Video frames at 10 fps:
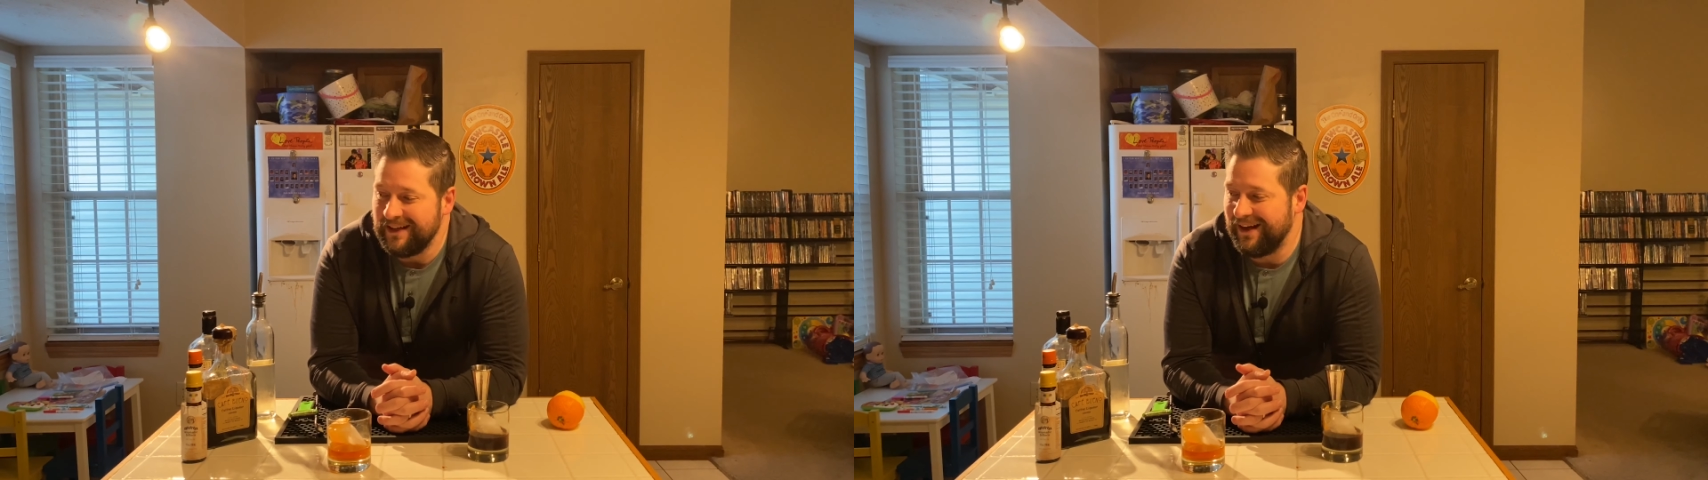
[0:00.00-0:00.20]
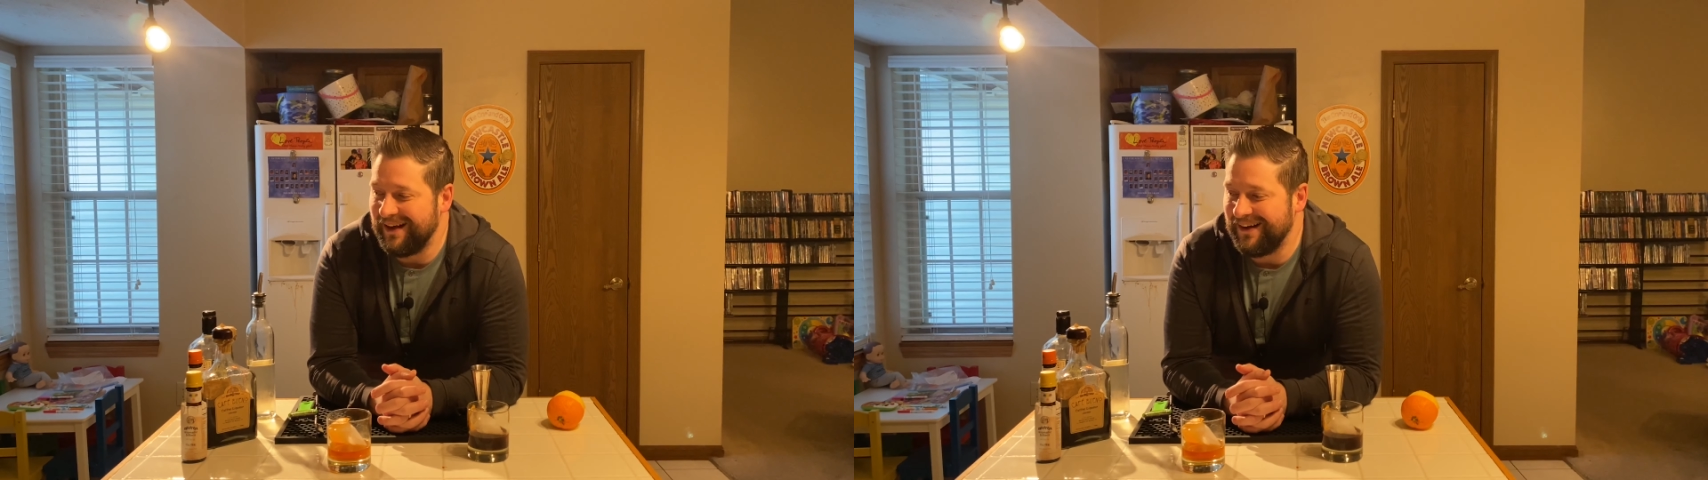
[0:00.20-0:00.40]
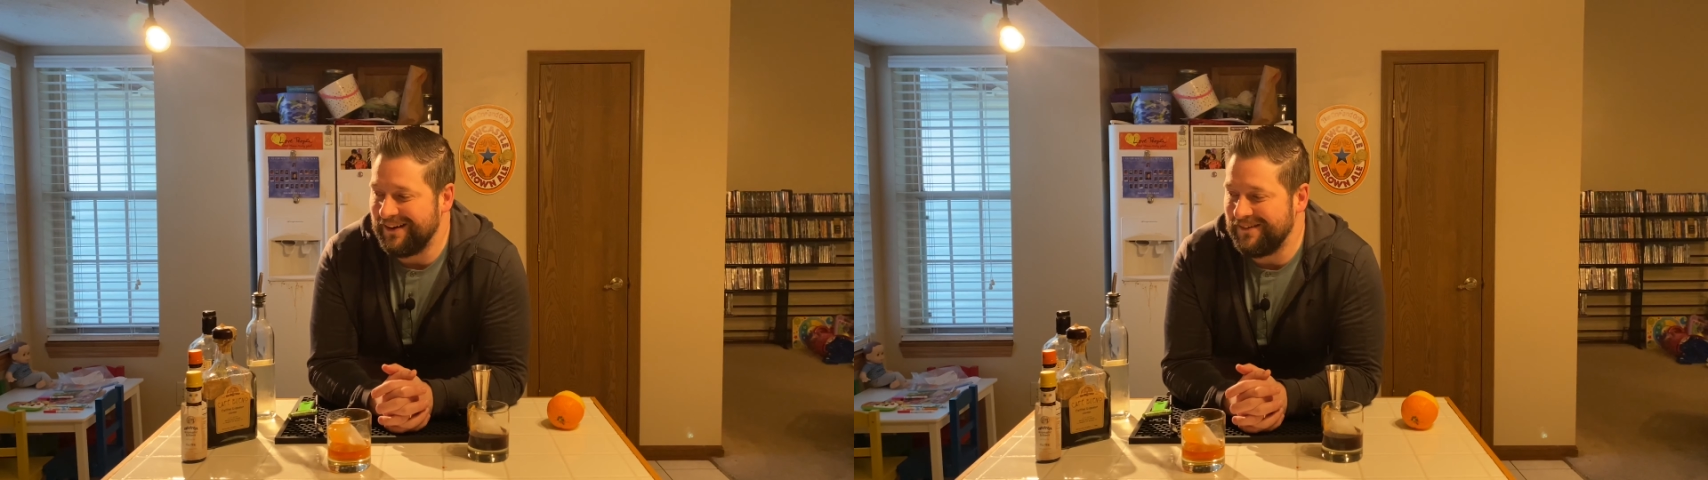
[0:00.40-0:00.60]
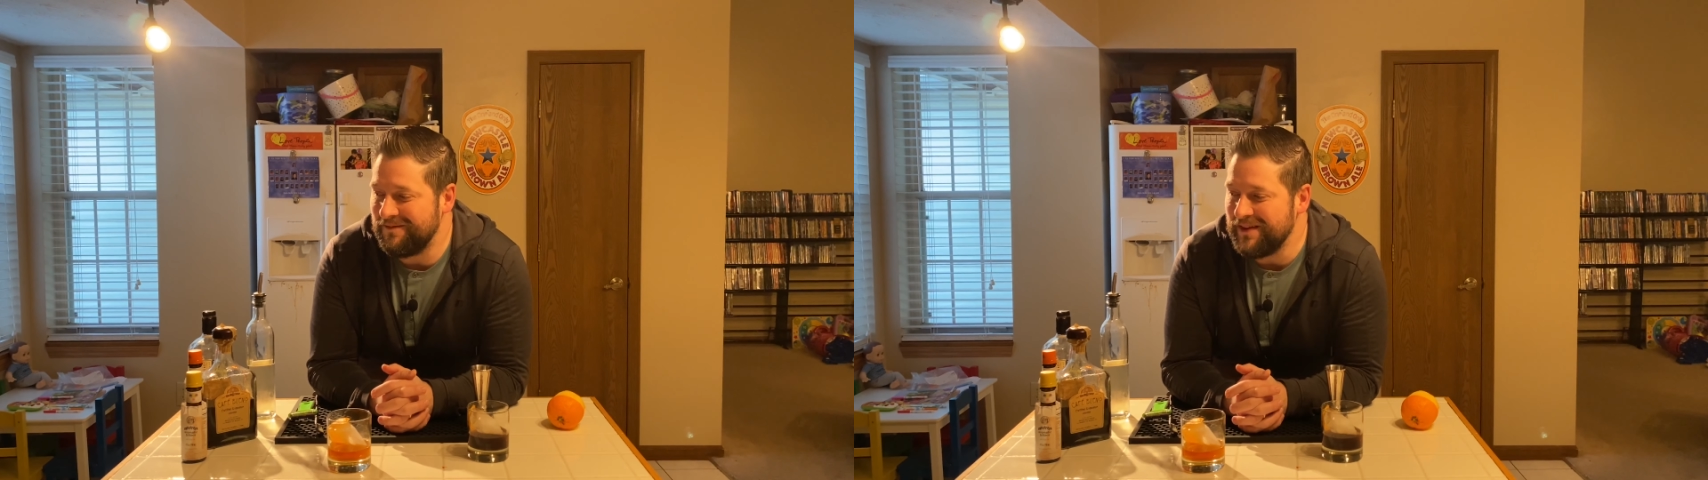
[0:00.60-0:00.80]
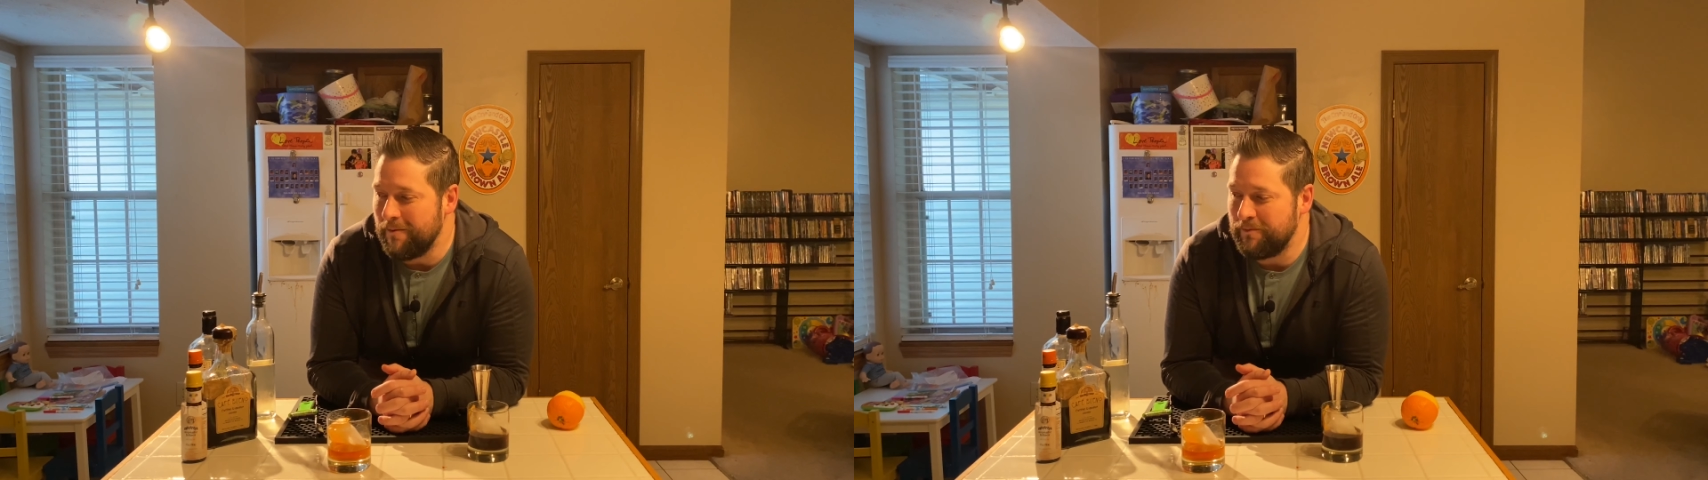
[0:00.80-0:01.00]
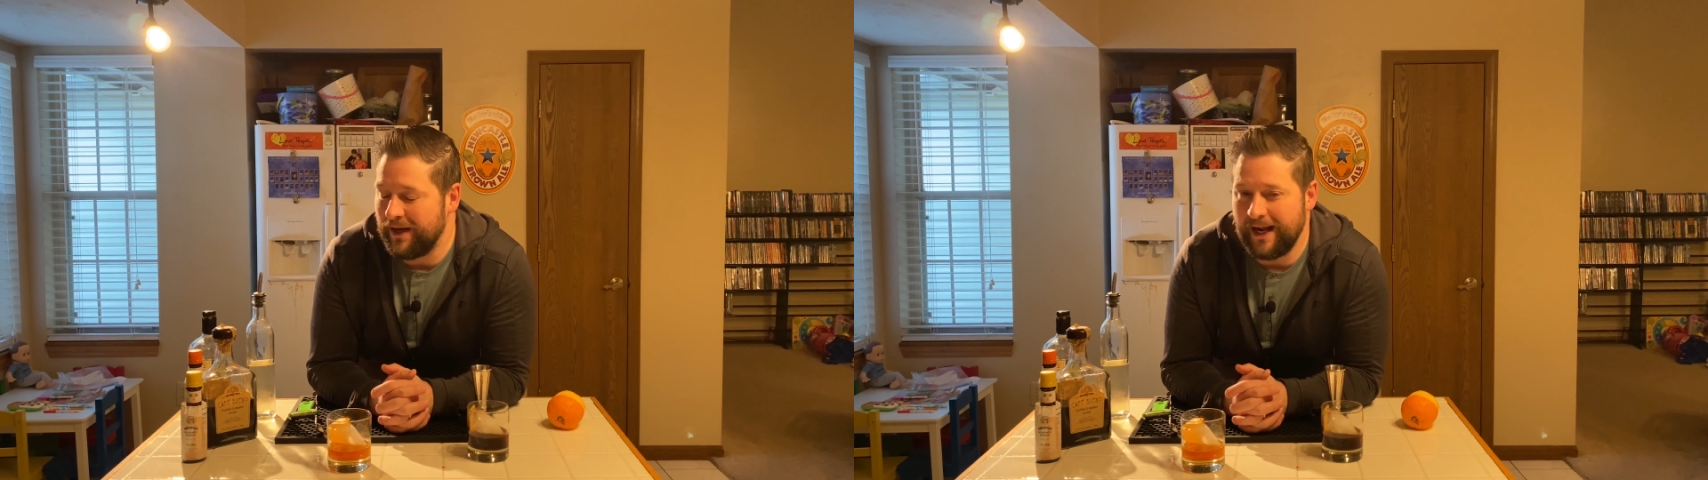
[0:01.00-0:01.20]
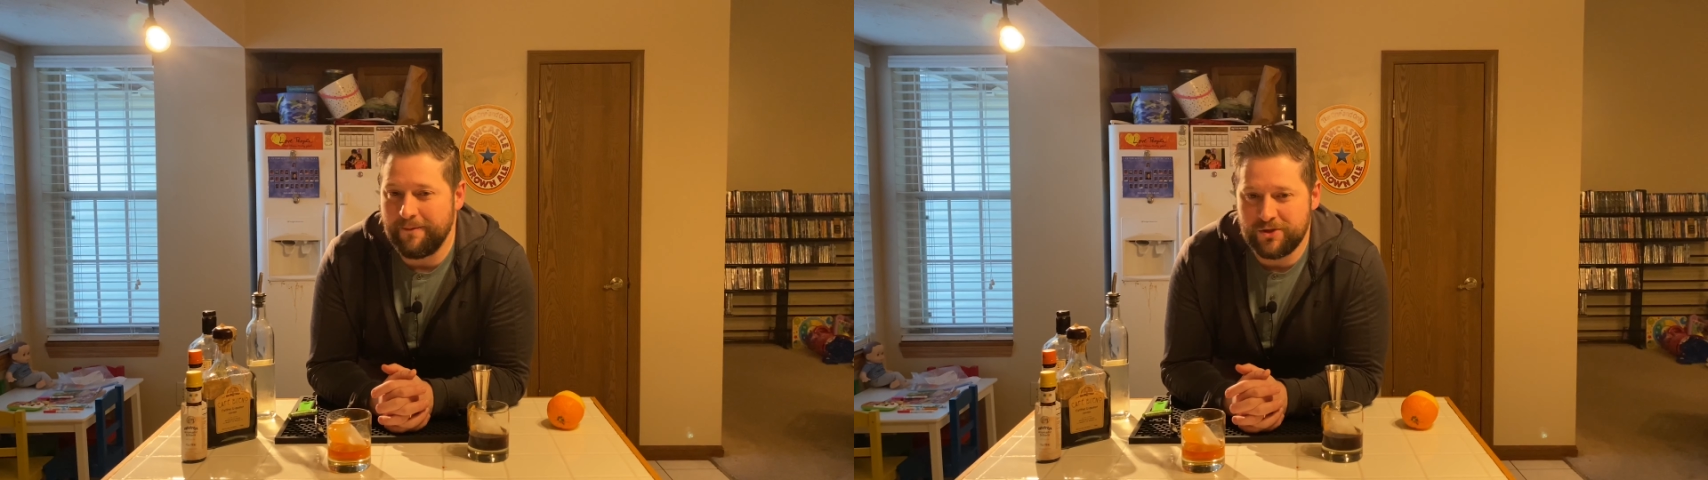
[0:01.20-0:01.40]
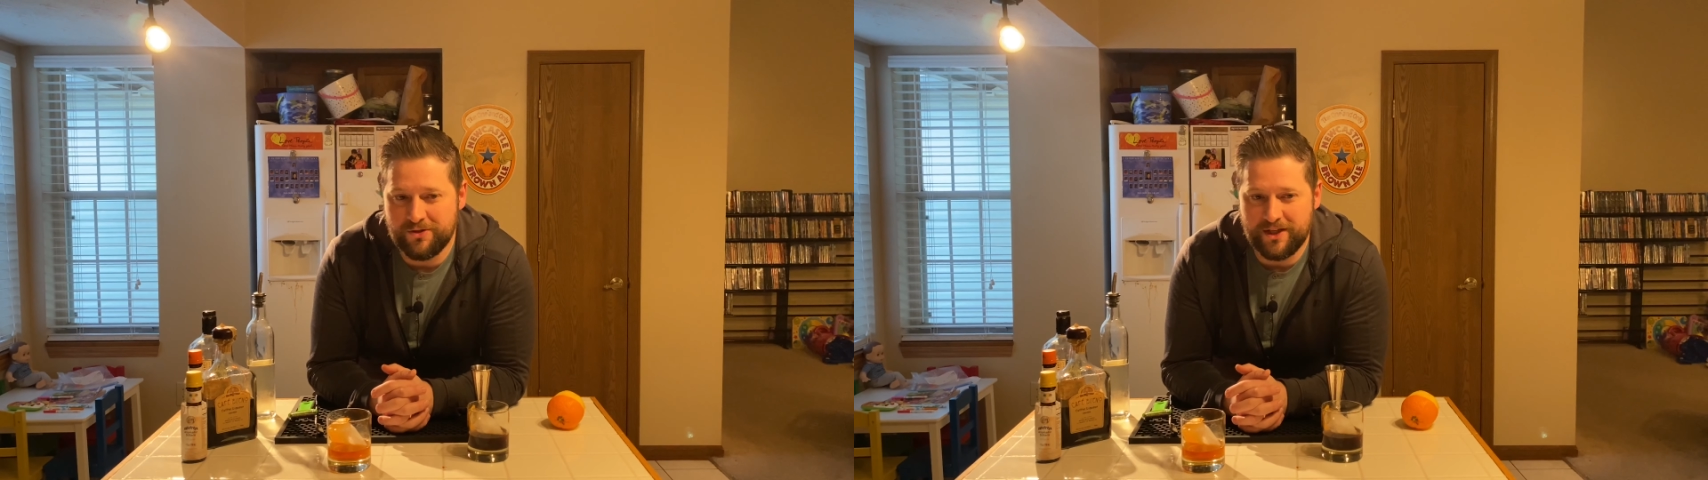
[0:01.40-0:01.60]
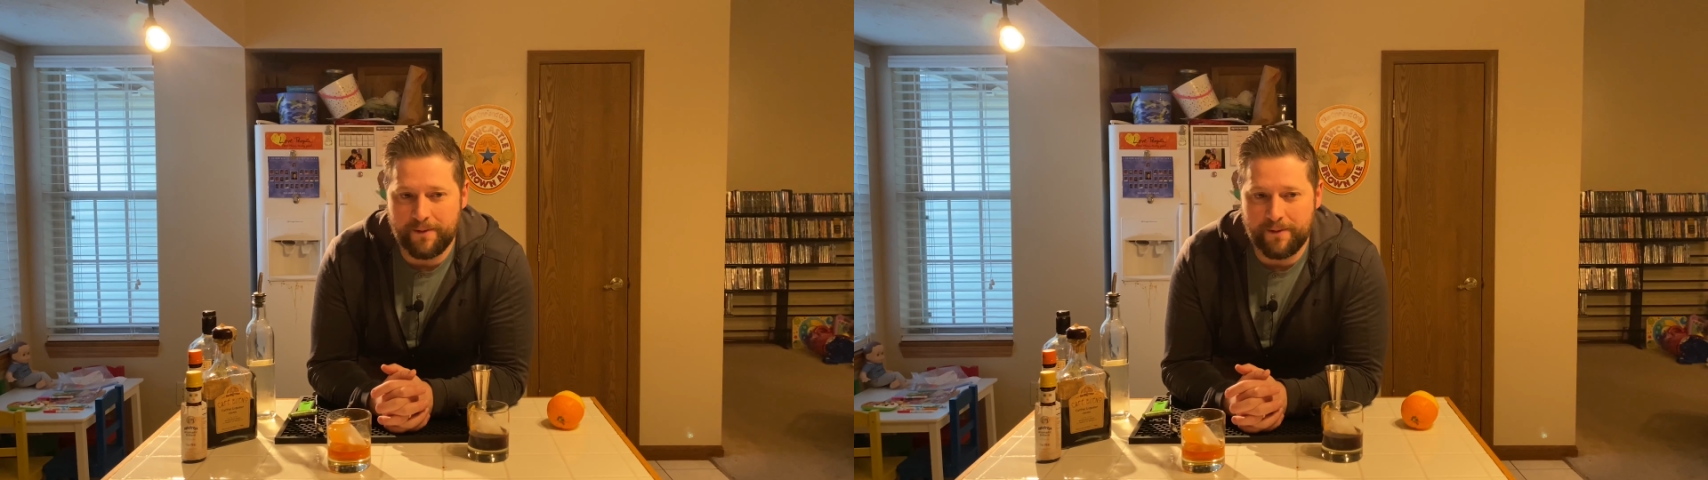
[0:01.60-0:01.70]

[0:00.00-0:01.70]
But I'm shooting an